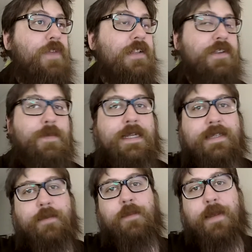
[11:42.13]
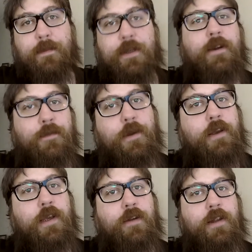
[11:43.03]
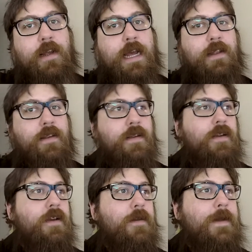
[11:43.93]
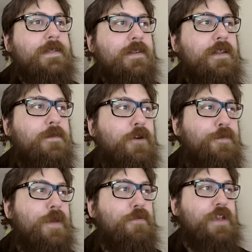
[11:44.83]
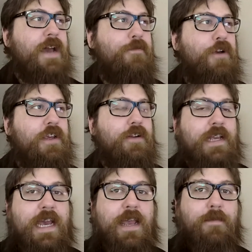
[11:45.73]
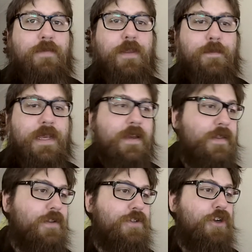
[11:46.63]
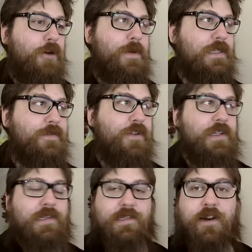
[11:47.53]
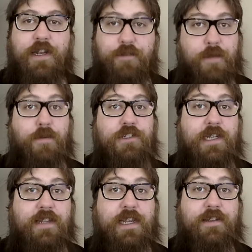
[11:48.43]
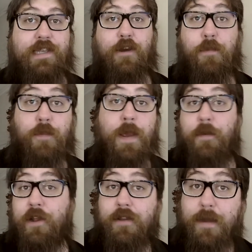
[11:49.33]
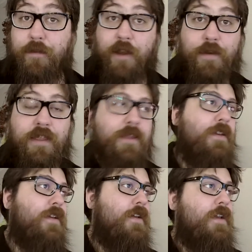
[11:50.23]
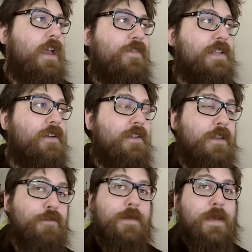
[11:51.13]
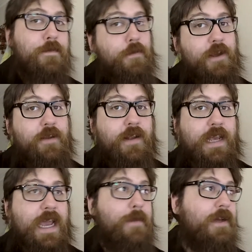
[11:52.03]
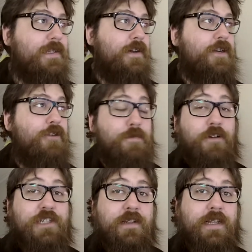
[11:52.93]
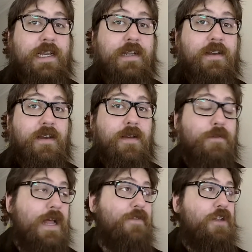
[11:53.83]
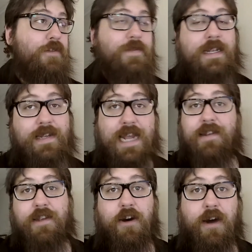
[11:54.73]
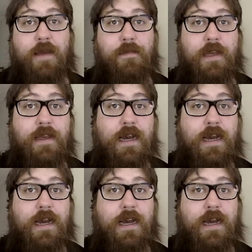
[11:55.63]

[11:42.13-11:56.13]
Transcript: It depends how many people you got working on it. And basically, the more people you have working on a game, the bigger the job is for the designer and the project lead, because they've got more people to collaborate with. If there's only 3 people working on a game, a designer or a project lead will have a lot of dead time